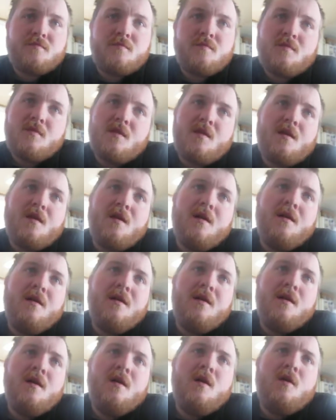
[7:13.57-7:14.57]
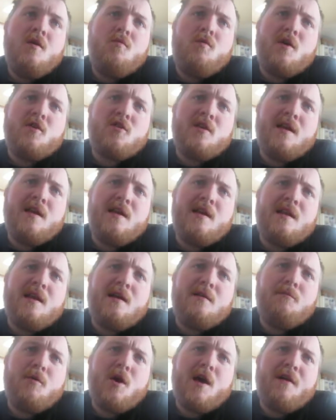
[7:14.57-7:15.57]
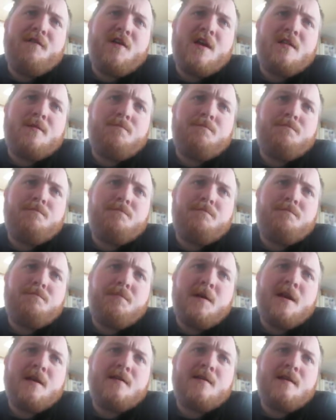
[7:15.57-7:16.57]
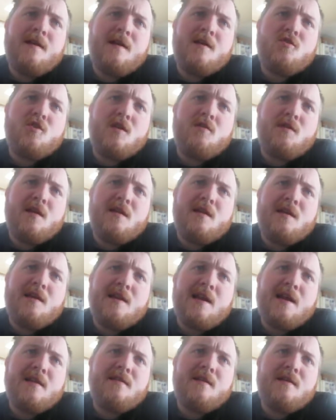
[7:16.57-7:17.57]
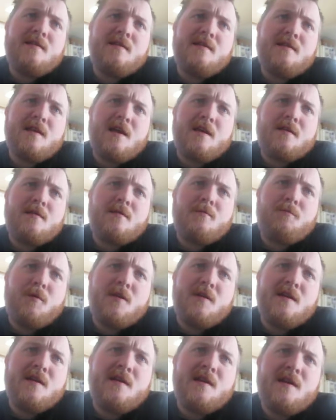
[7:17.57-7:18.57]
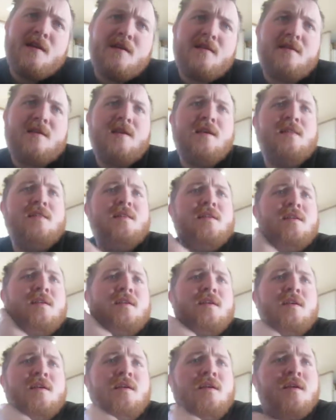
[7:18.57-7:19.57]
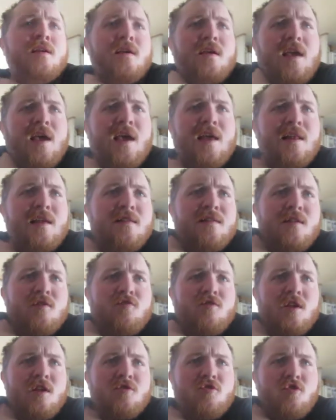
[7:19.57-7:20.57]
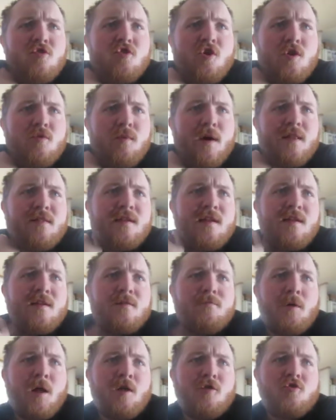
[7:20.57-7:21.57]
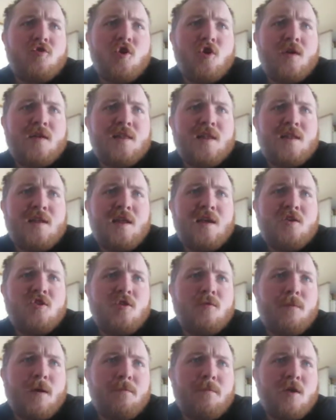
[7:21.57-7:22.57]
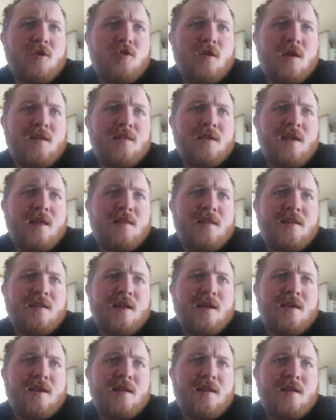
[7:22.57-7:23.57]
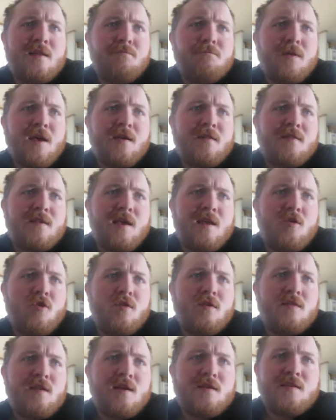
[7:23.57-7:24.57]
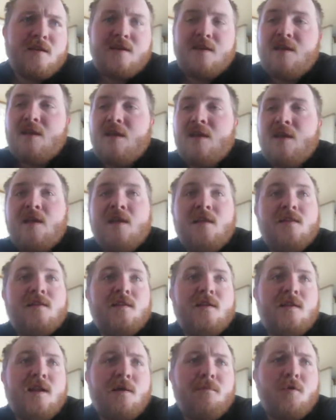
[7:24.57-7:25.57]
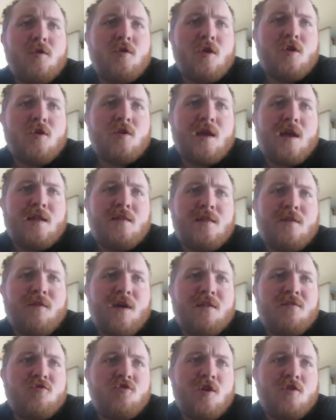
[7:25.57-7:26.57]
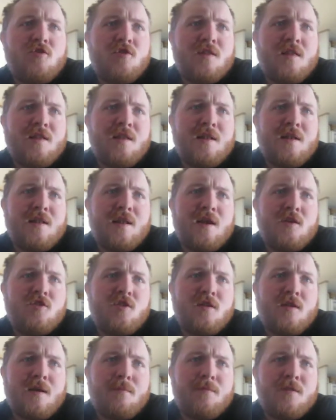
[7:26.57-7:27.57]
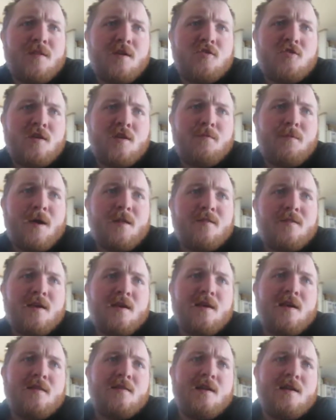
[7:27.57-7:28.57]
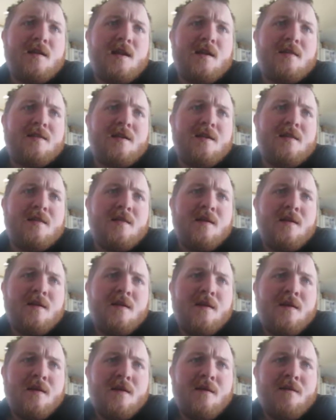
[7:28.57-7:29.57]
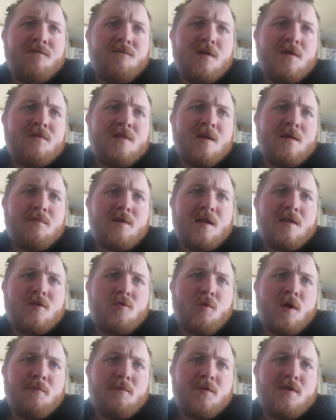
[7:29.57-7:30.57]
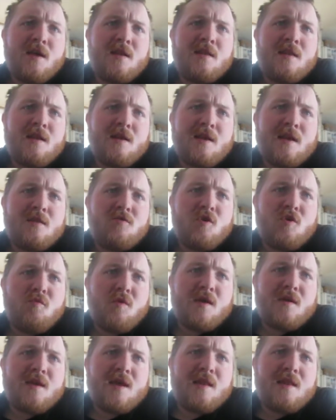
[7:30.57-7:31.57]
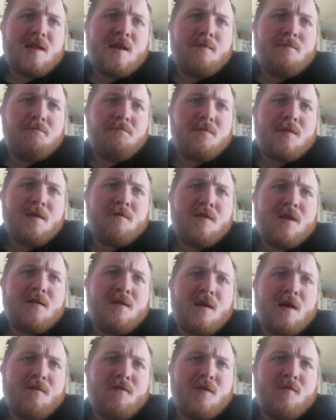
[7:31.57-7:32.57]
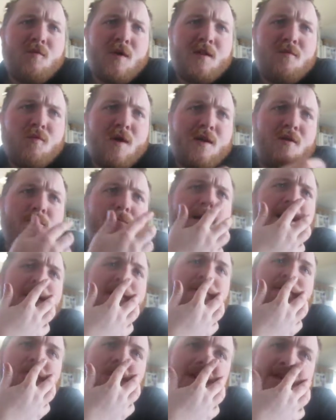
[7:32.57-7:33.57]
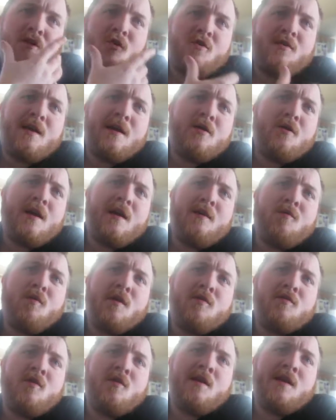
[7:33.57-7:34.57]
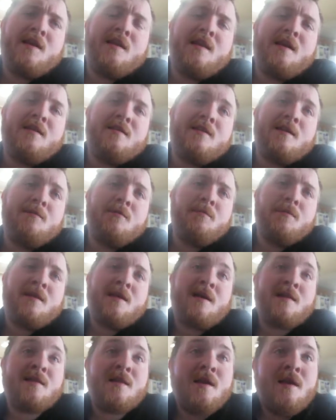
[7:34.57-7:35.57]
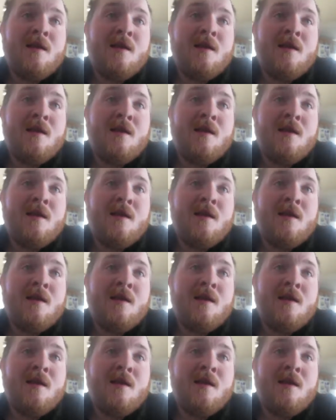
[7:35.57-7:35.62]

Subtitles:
After all, they don't. Washington and a number of Hispanics and Asians in the United States exploded in the 1980s. The census shows whites had a small share of the nation's population at the end of the decade, and blacks gained only slightly. The numbers underline the vast changes in the nation's composition in the past decades. In the 1950s, less than 1% of the country were counted in 7 of them when white or black. 40 years later, it was only then 7%.